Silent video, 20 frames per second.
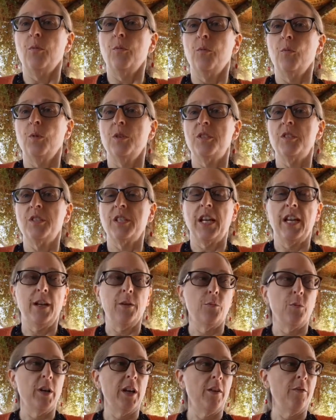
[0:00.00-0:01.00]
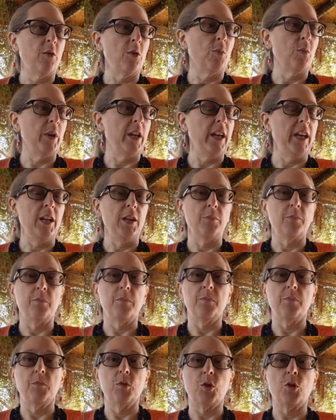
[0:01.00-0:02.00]
would say whatever we
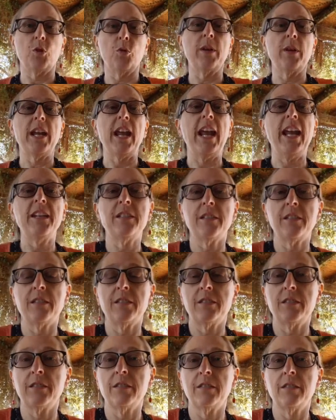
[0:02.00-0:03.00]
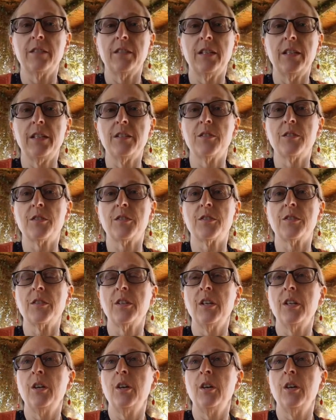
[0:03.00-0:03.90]
create is